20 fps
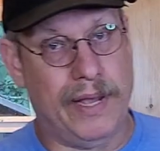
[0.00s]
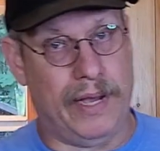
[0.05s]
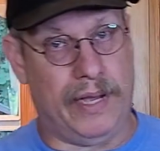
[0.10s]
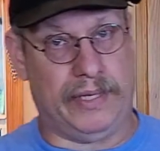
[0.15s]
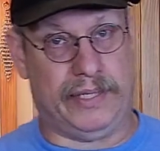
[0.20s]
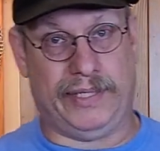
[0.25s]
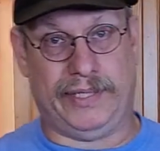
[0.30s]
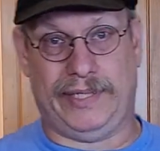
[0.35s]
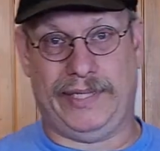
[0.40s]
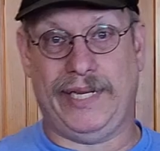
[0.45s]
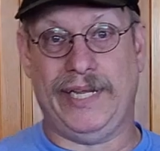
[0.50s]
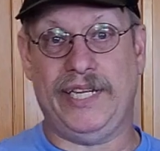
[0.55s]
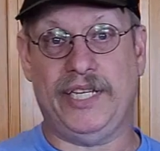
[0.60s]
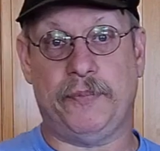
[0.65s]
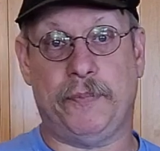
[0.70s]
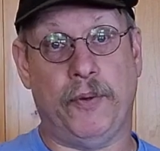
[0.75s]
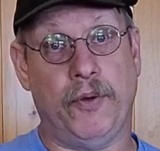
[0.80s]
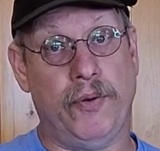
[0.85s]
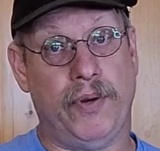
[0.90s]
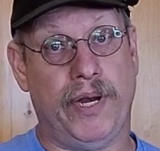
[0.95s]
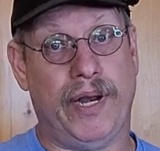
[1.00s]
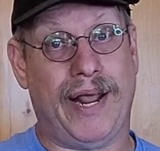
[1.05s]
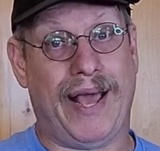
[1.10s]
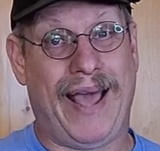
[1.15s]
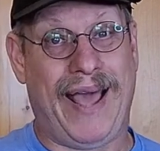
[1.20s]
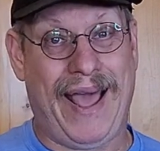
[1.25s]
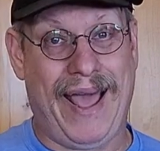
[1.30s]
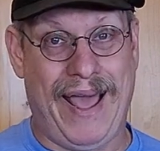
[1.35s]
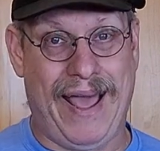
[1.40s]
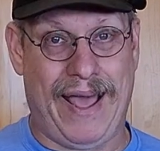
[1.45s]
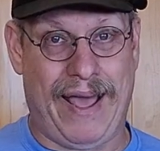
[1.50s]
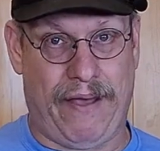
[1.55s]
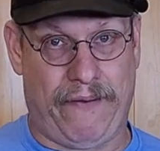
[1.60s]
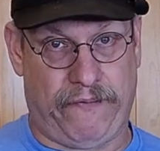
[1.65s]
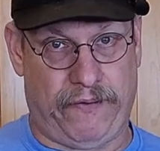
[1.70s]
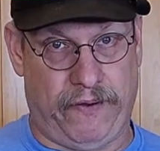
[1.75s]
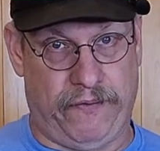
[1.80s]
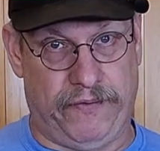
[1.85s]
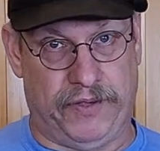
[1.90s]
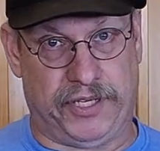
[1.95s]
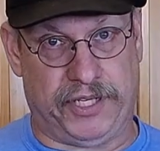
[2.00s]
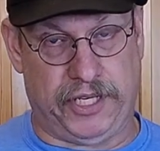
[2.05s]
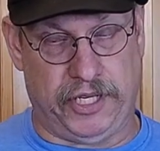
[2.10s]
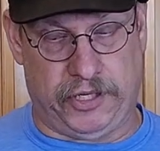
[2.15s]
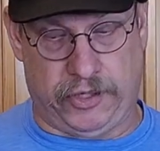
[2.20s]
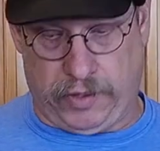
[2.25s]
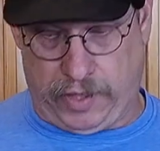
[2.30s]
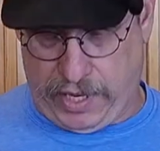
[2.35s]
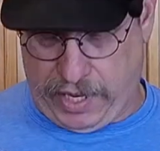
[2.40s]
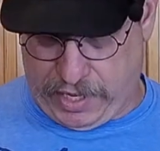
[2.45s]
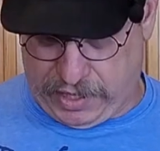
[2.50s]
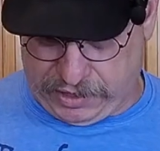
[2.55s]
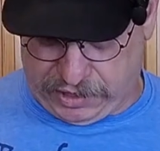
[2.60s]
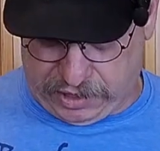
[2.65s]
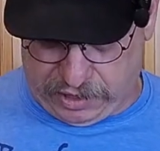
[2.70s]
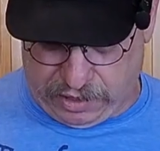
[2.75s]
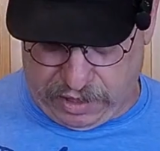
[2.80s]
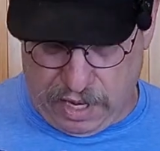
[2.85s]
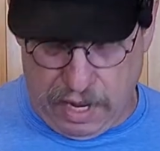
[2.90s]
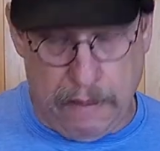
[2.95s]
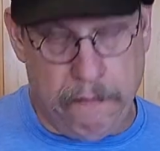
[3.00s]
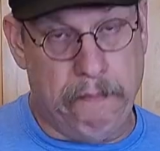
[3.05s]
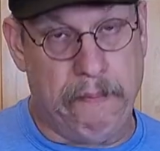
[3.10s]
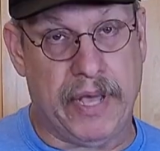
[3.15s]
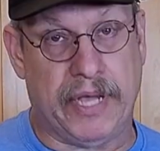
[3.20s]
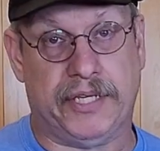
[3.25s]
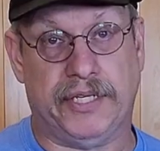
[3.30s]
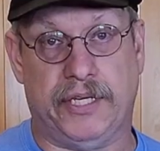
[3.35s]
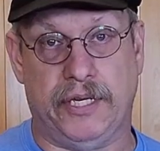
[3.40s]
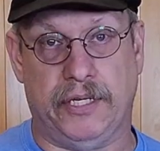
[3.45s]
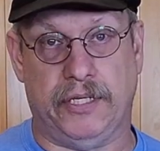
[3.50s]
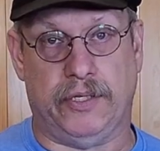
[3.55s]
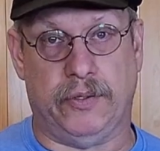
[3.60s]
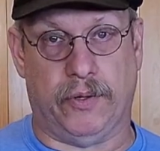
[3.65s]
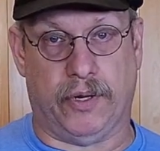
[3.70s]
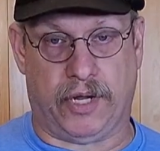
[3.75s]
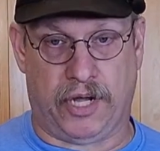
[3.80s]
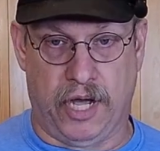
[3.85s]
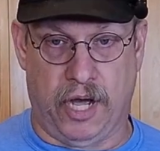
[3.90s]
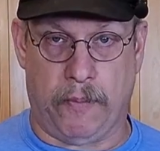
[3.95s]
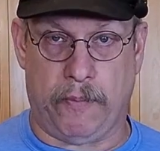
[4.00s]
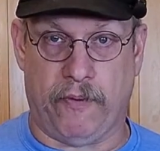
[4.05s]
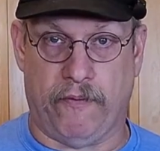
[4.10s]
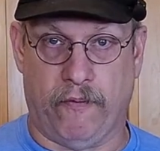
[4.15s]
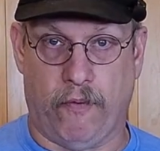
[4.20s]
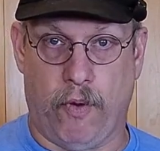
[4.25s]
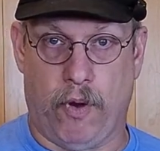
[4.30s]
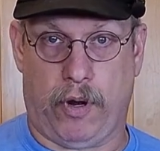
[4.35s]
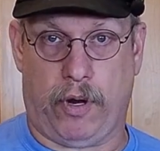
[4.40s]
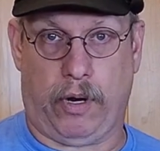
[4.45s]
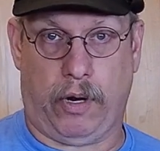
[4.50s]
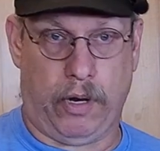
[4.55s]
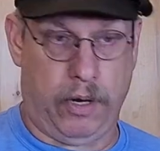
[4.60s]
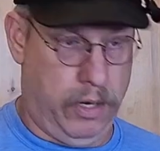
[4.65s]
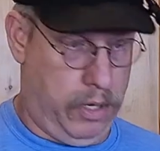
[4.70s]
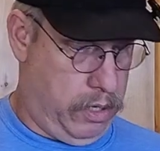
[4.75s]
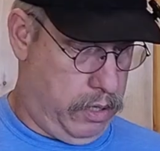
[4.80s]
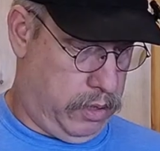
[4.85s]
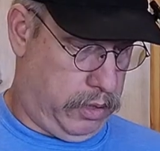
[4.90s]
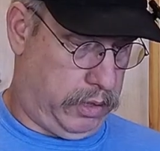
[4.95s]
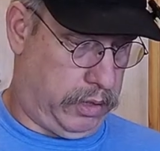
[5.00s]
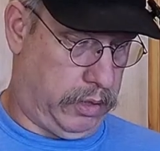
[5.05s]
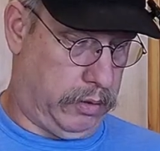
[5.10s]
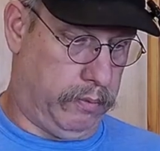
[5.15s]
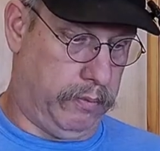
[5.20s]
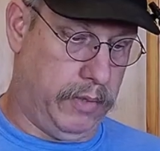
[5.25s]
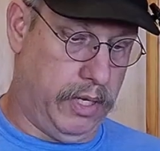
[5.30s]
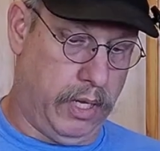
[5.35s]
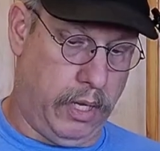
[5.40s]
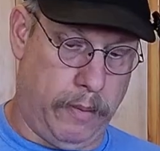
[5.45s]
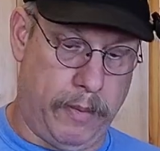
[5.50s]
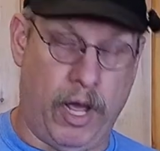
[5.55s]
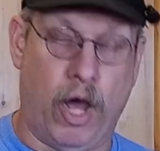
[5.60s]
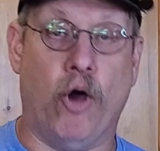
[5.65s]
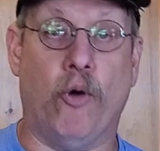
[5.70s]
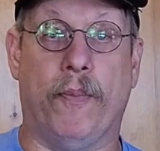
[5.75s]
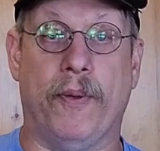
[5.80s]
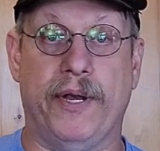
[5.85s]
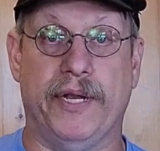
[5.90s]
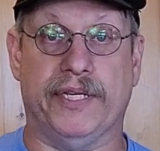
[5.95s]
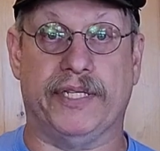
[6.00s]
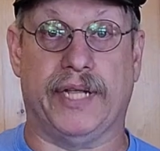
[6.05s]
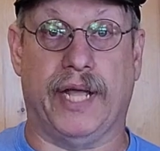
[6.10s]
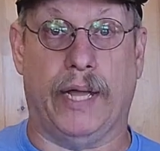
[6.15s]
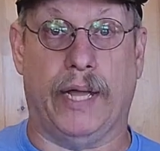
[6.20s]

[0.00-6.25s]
a teaspoon and a half of the citric acid mixed into a cup of water. So let me open this